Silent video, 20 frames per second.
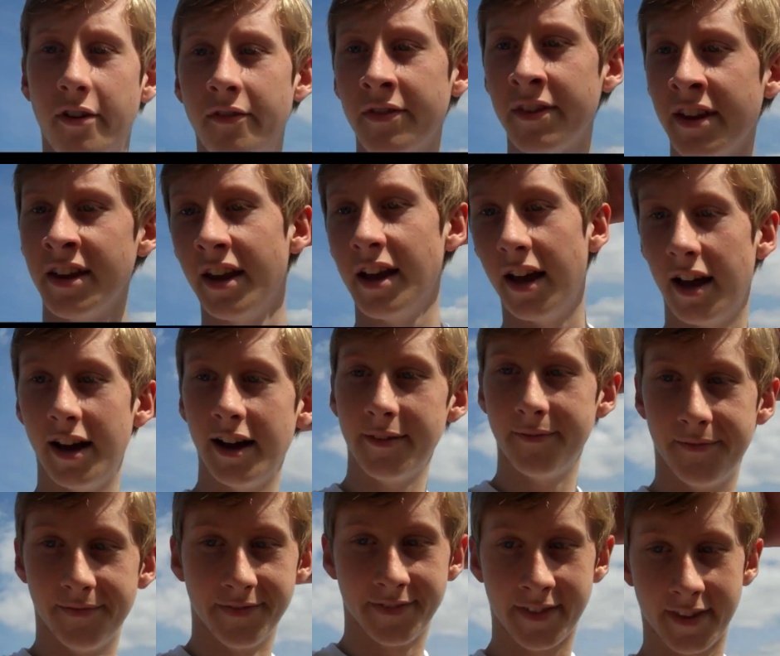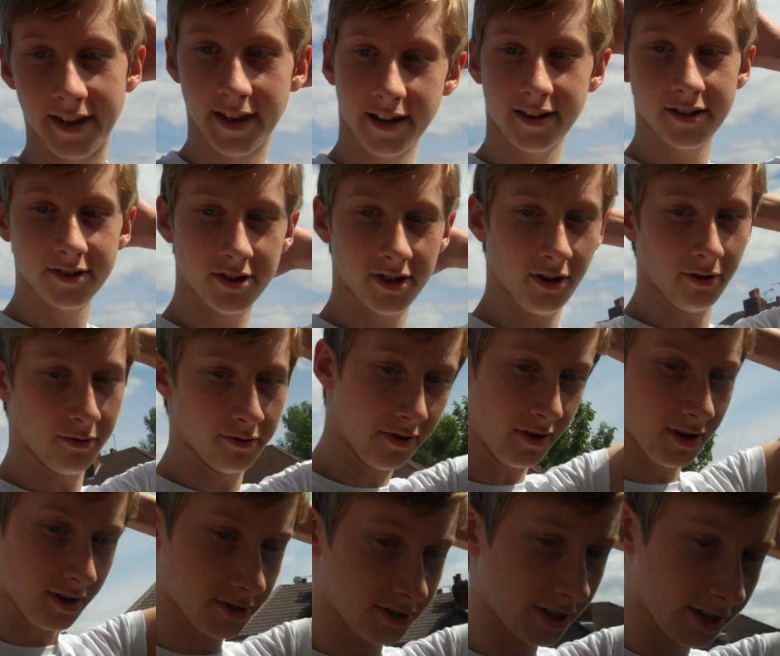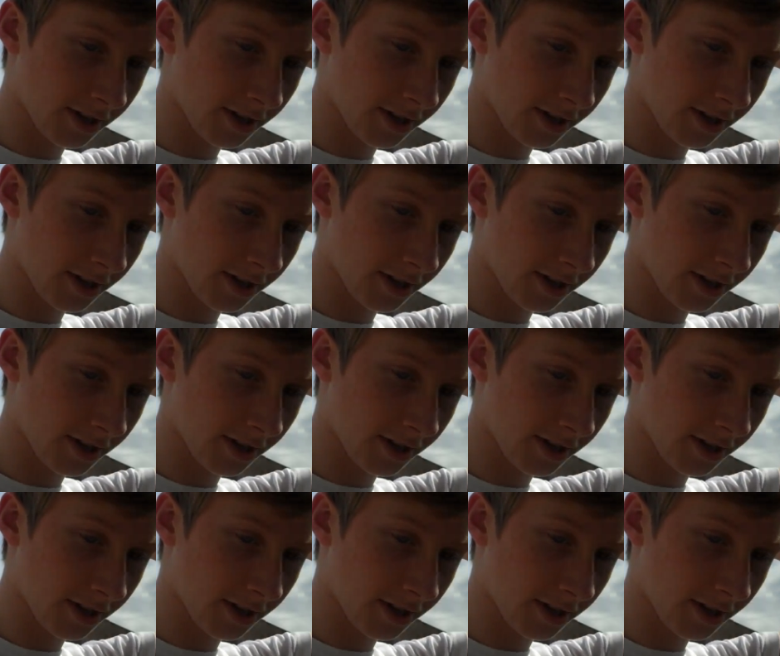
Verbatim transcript: over. Yeah. So I'll